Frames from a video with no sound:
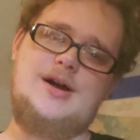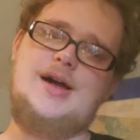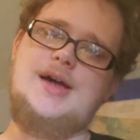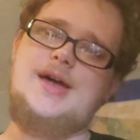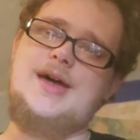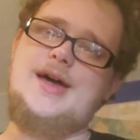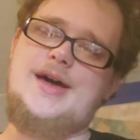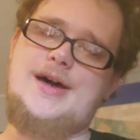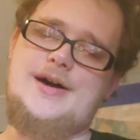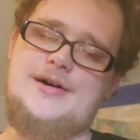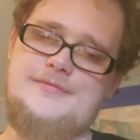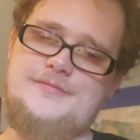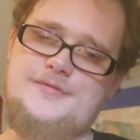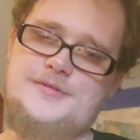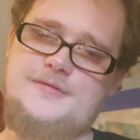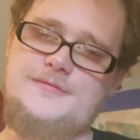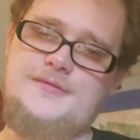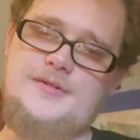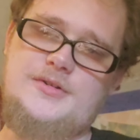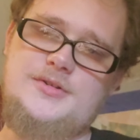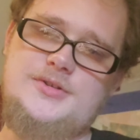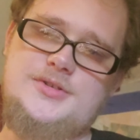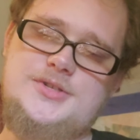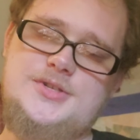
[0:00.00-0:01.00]
I have the
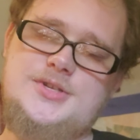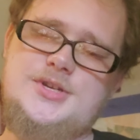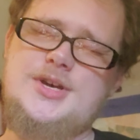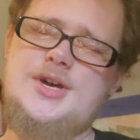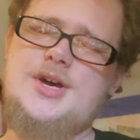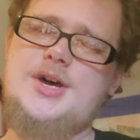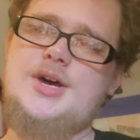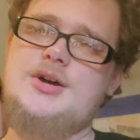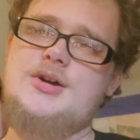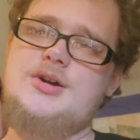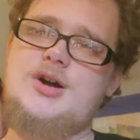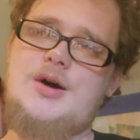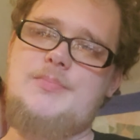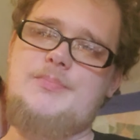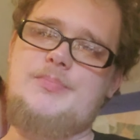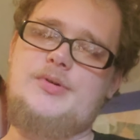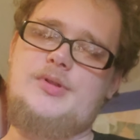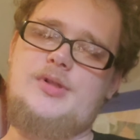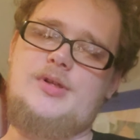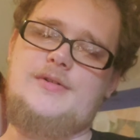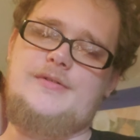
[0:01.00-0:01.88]
first couple